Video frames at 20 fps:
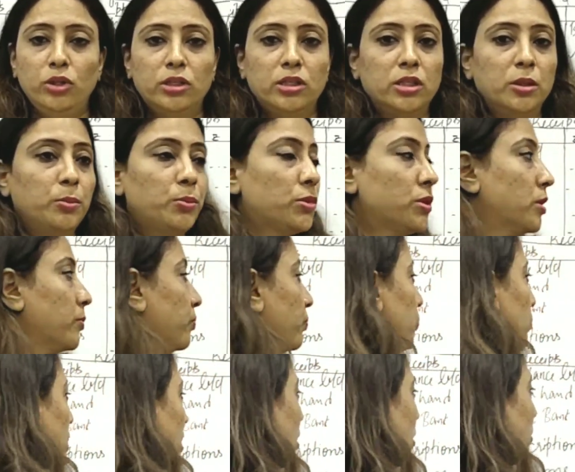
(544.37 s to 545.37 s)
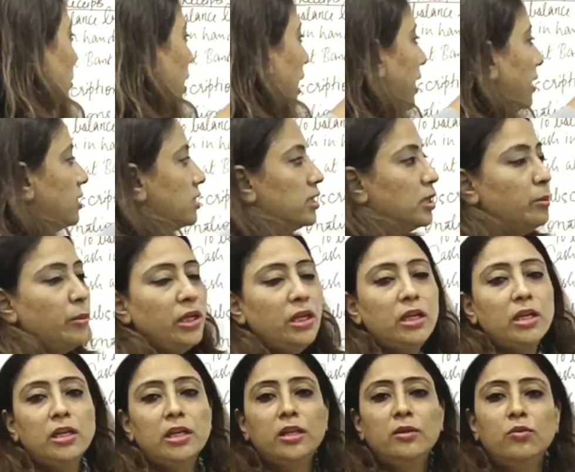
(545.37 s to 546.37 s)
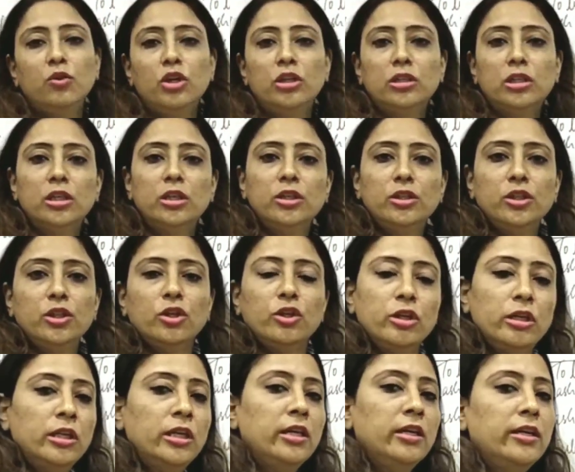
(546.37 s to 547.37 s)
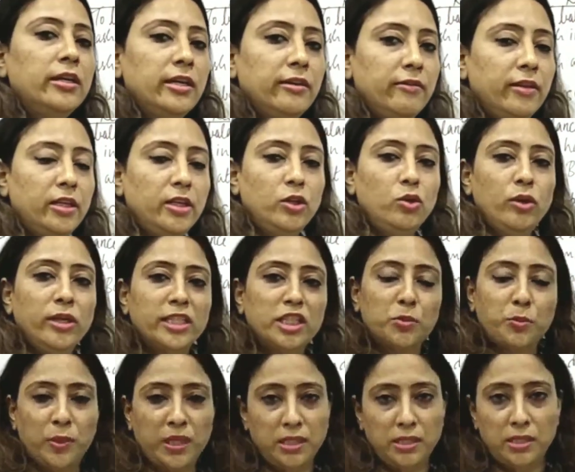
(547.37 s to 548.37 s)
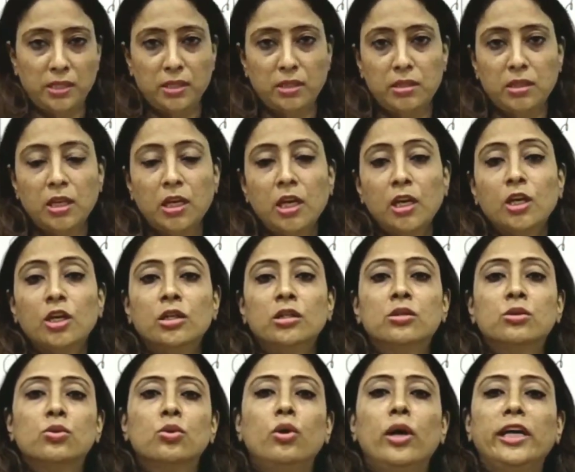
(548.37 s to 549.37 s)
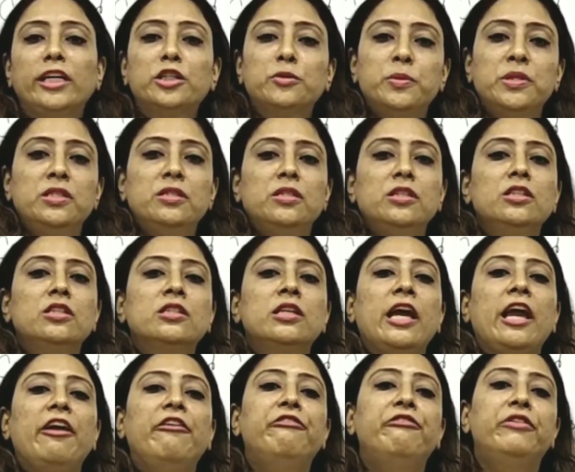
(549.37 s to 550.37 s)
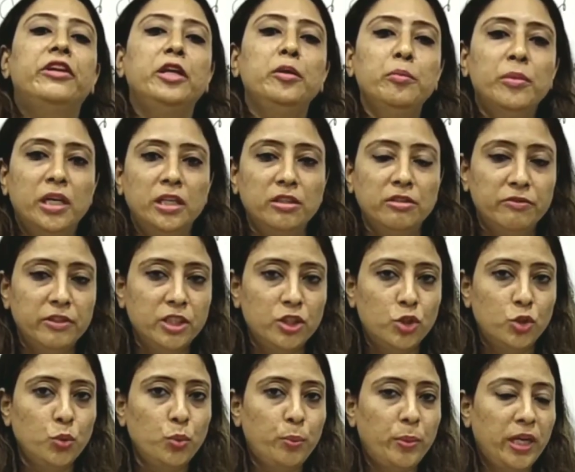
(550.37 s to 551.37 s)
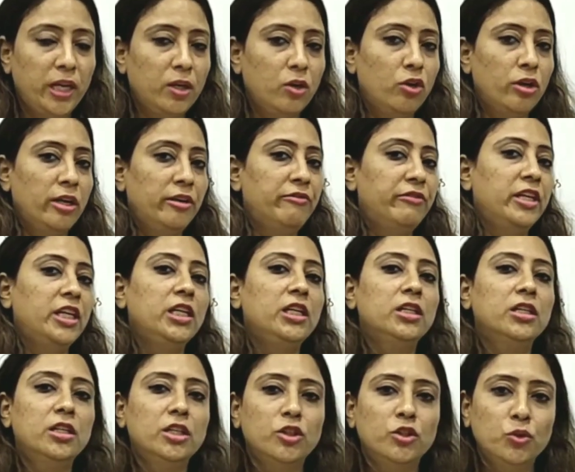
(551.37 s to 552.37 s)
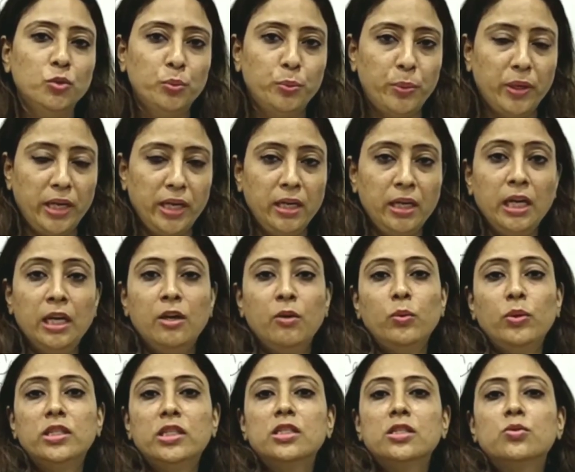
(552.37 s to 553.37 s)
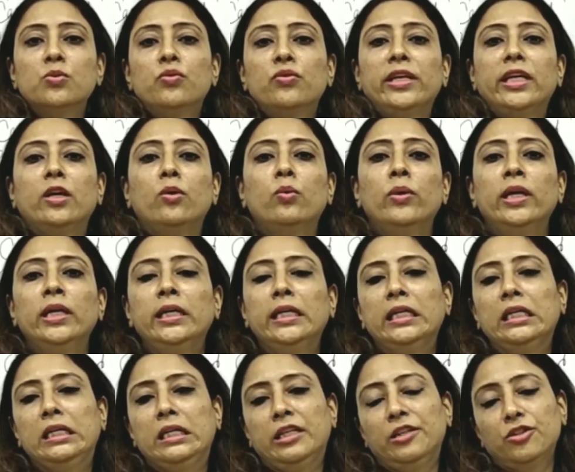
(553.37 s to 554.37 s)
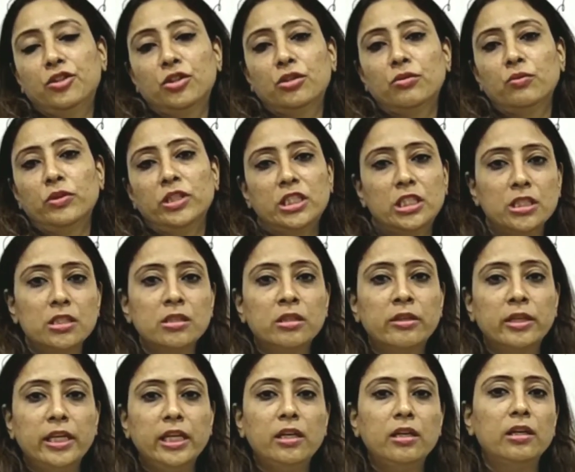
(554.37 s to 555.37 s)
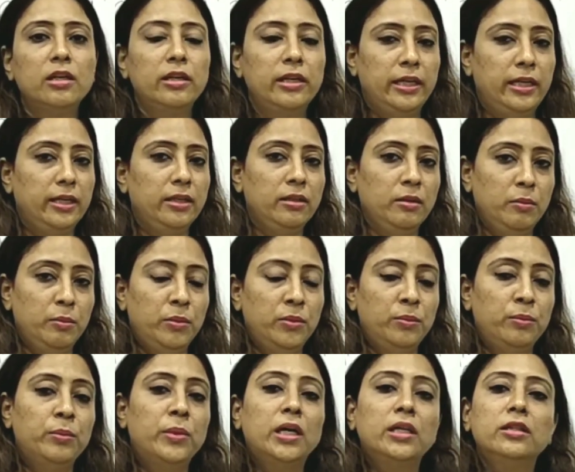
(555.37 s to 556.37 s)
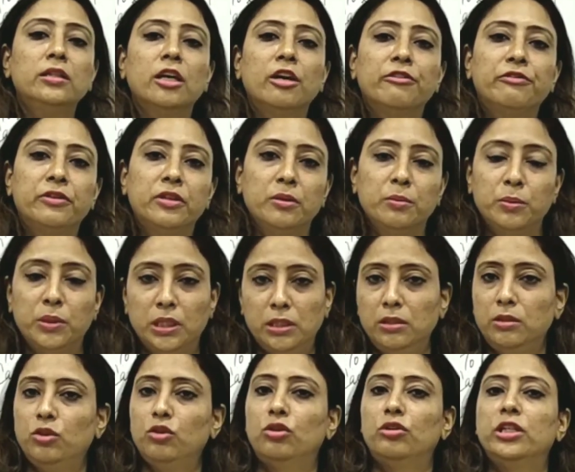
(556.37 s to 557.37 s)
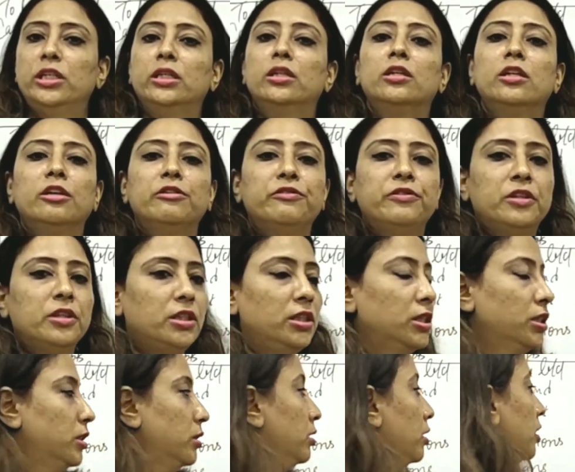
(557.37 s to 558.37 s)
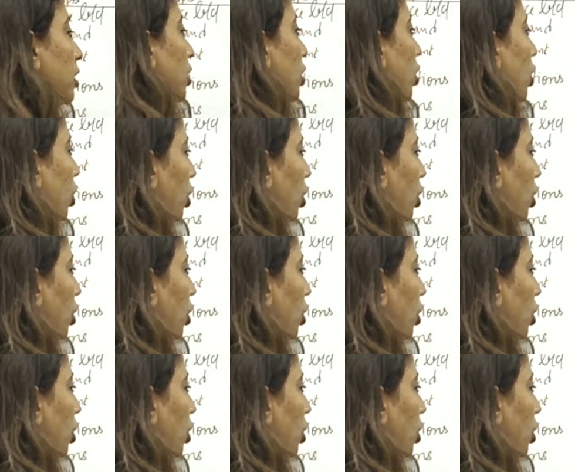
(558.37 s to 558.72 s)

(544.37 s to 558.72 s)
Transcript: receipts. And similarly, what are your revenue expenses? So, expenses every month which you pay or every year you pay, which is frequent in nature, which is recurring month after month or year after year.